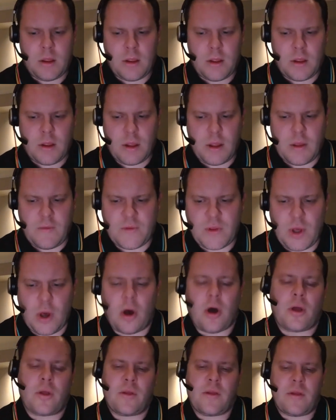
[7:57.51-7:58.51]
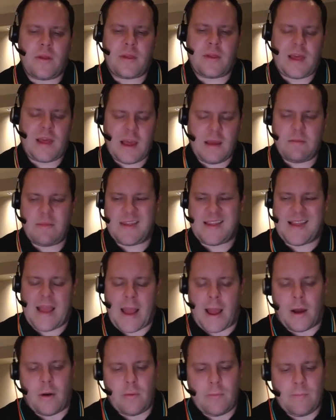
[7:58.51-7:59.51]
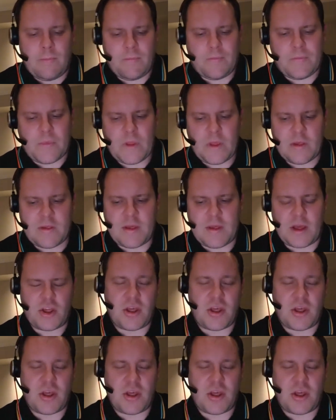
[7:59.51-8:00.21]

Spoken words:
You've got teams now such